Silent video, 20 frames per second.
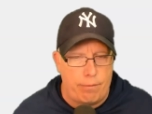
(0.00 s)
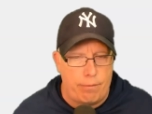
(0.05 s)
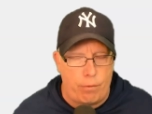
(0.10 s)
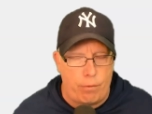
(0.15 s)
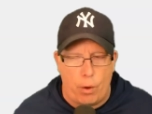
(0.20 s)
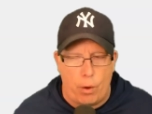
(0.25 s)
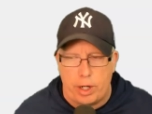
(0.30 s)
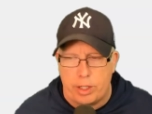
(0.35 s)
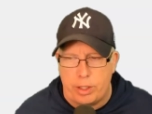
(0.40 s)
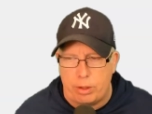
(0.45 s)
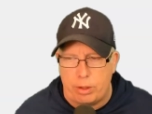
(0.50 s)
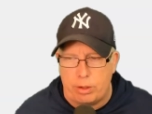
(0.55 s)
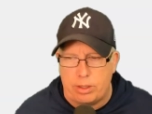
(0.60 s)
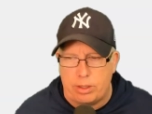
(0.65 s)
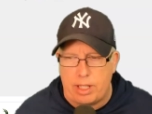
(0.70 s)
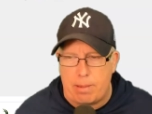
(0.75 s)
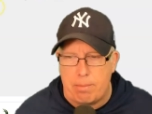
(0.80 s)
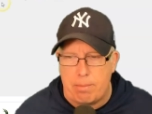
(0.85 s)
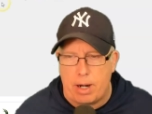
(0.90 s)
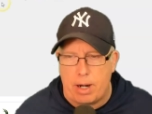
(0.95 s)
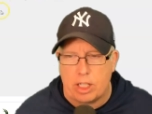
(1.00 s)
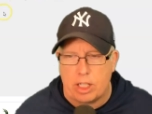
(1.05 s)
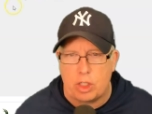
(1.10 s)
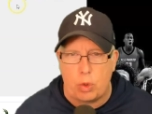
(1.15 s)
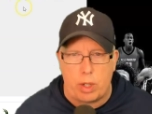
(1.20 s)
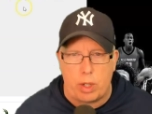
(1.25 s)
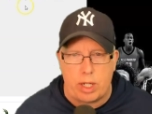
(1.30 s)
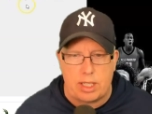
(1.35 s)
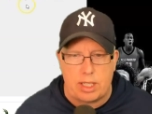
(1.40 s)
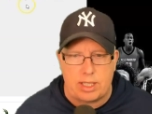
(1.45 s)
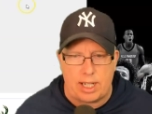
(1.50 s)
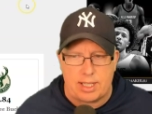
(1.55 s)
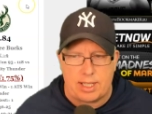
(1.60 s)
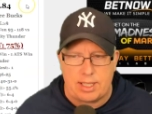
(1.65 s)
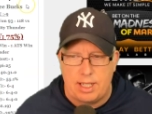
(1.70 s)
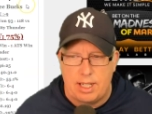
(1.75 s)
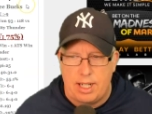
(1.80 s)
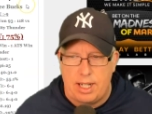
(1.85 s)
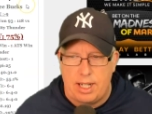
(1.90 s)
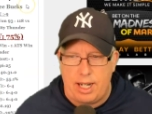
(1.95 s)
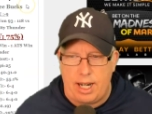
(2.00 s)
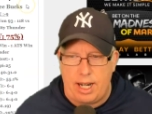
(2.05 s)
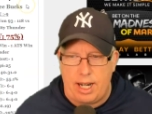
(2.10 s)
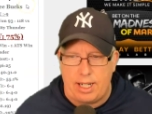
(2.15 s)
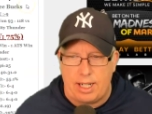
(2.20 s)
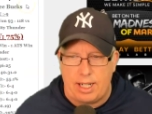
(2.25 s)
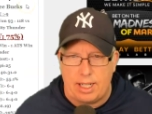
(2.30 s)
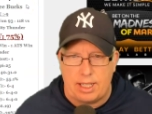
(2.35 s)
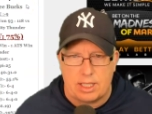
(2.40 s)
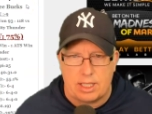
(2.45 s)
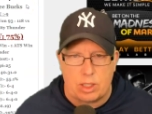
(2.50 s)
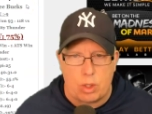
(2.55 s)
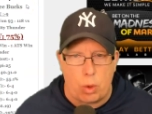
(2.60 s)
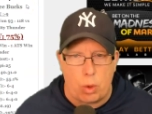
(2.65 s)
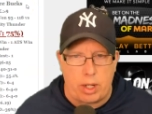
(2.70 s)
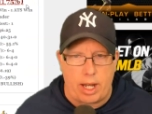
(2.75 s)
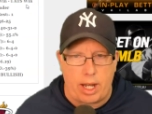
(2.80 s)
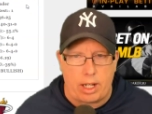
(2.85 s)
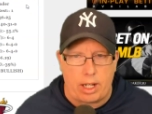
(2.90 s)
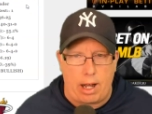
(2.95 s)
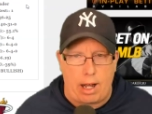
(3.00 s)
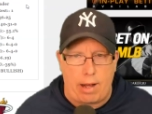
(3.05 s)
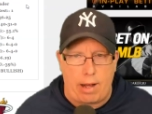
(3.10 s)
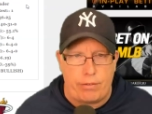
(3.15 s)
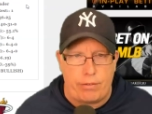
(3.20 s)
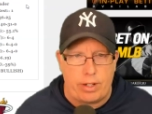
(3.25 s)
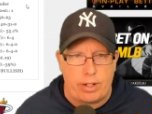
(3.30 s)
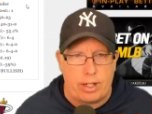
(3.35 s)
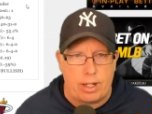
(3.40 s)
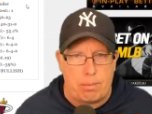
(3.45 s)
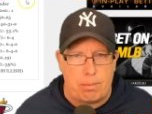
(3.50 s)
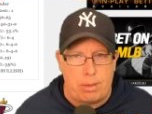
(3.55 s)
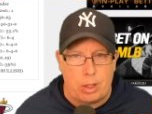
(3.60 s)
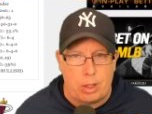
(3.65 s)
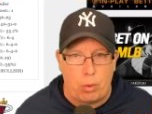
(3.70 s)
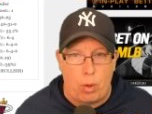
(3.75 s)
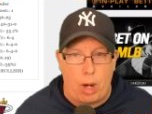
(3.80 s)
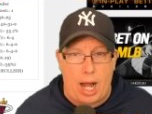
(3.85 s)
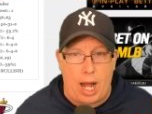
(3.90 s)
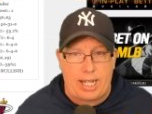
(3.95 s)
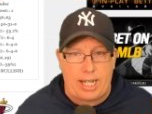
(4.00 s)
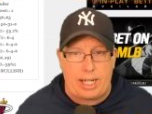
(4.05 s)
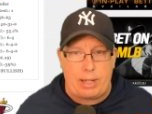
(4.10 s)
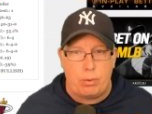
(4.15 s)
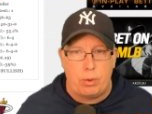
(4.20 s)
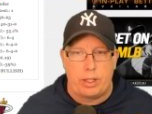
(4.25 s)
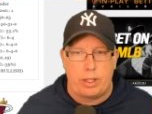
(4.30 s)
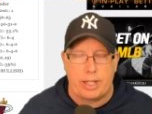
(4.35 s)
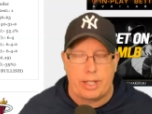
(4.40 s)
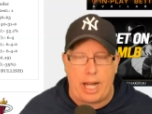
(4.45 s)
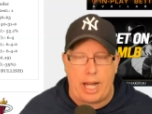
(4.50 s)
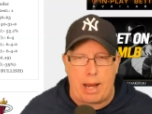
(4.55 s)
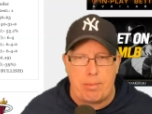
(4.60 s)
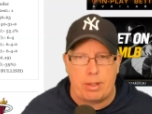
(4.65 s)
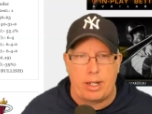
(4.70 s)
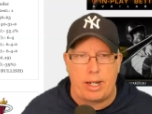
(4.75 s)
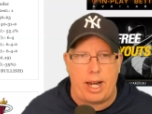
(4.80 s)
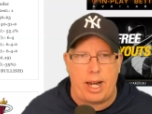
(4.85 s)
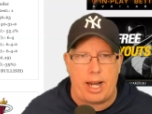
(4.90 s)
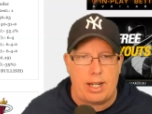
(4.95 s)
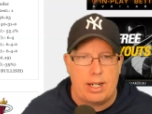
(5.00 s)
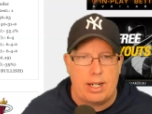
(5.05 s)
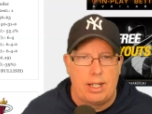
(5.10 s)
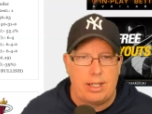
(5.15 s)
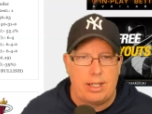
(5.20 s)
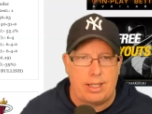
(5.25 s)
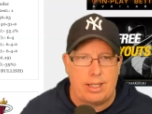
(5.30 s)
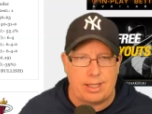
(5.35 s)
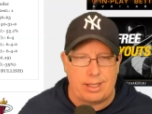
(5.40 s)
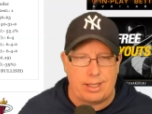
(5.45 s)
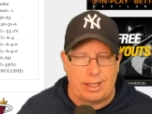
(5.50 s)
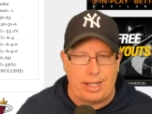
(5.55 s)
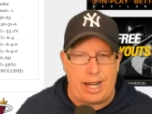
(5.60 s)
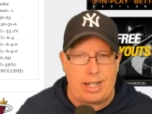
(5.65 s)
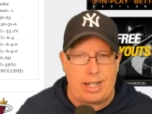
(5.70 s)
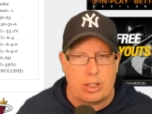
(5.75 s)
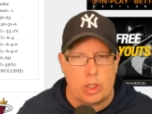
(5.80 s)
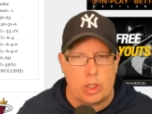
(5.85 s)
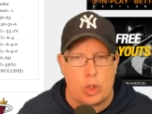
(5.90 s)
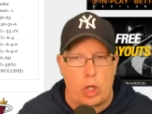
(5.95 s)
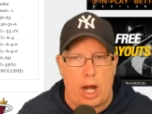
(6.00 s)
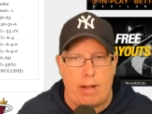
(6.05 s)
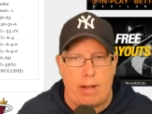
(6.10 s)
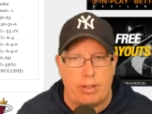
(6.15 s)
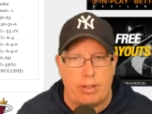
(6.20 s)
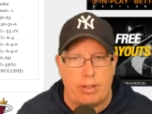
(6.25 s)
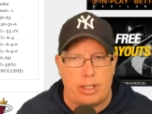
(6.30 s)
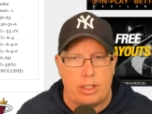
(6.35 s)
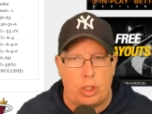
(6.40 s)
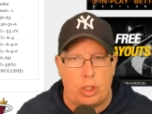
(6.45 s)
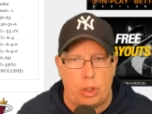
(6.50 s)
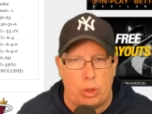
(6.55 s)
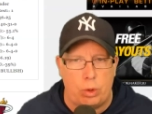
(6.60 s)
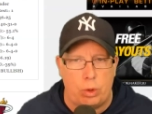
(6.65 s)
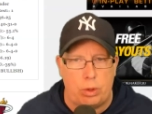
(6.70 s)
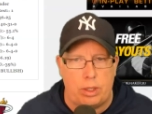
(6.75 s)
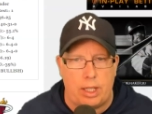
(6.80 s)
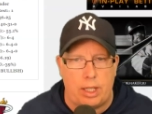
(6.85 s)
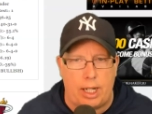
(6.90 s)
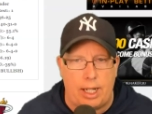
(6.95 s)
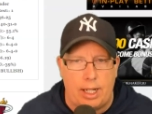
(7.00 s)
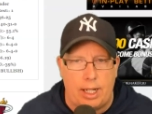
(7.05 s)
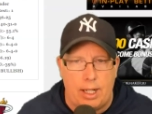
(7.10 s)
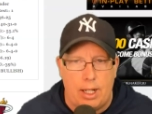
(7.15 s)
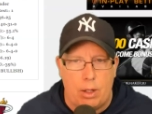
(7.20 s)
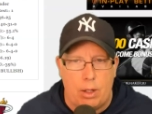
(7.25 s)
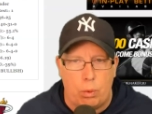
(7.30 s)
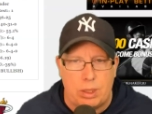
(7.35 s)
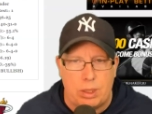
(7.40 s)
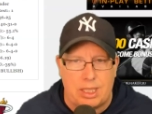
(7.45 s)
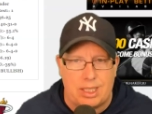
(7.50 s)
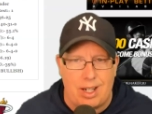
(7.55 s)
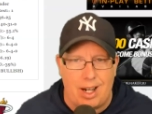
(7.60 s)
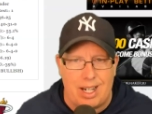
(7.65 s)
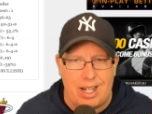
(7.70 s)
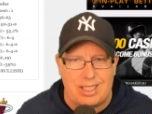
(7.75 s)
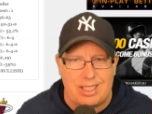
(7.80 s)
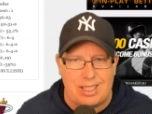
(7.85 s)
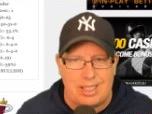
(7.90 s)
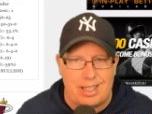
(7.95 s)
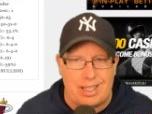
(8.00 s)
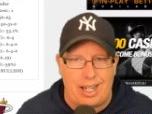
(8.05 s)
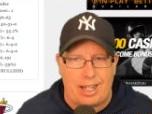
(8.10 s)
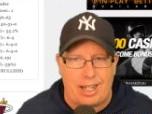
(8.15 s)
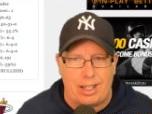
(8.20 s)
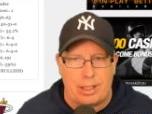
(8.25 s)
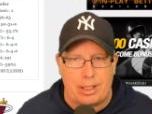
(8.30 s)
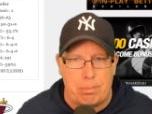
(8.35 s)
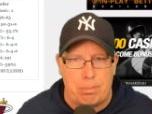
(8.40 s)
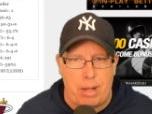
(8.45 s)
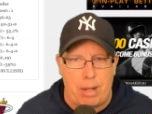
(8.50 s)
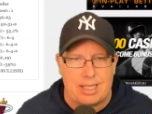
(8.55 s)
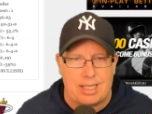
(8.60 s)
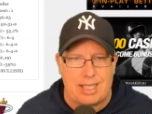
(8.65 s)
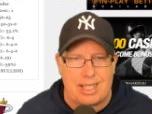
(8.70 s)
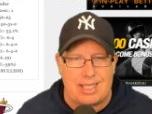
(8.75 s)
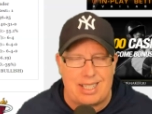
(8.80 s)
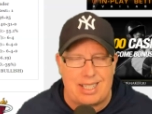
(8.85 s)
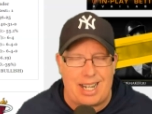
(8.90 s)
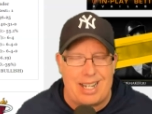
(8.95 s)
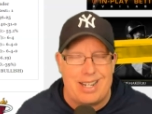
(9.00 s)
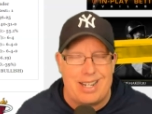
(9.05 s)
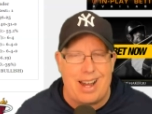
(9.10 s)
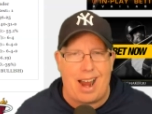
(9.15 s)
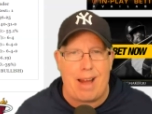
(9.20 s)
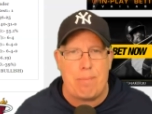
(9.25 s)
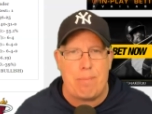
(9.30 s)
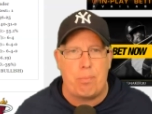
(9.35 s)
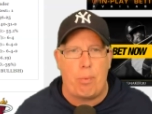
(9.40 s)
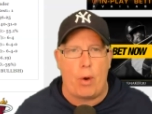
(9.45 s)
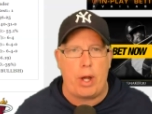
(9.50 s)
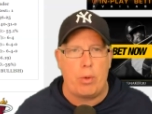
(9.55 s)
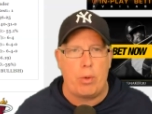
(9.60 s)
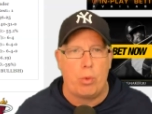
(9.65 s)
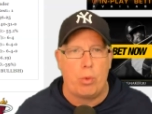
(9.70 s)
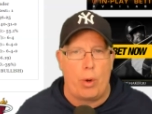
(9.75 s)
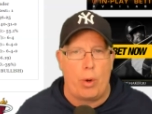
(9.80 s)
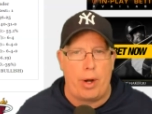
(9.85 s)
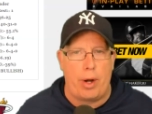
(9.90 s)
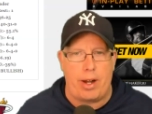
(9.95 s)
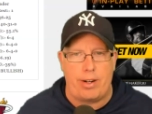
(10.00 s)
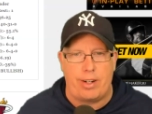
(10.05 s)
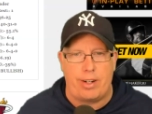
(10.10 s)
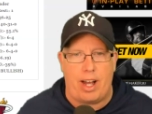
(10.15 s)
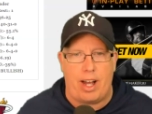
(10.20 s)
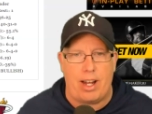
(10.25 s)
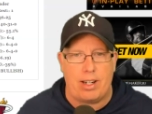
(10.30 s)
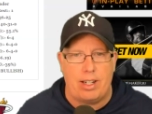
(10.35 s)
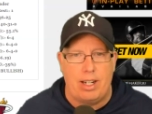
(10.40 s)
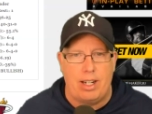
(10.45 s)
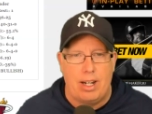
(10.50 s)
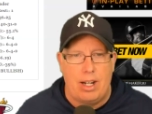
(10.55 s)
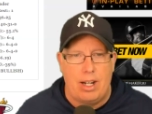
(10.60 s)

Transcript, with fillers: for Tuesday, March 26th. And uh, let's go kick it off in Milwaukee, where the game of the night you got the Lakers traveling to uh, Wisconsin to take on the Bucks as a nine-point road underdog.